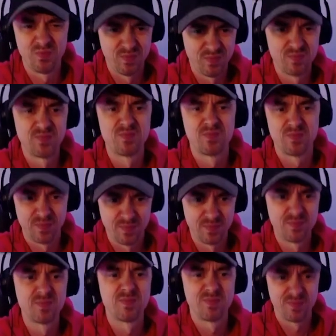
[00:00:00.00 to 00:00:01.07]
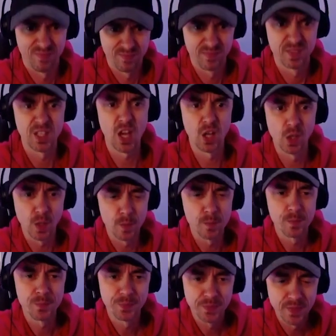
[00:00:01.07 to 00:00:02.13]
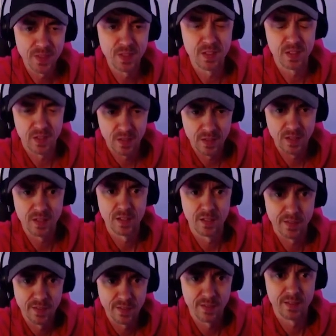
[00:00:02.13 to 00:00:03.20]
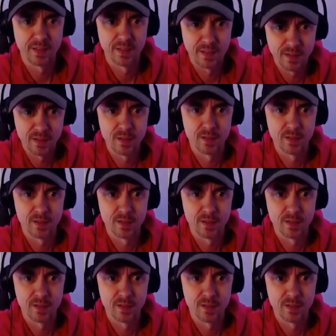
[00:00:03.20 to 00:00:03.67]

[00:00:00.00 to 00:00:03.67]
high festival fee. Had to make it happen for myself to believe. Open the door for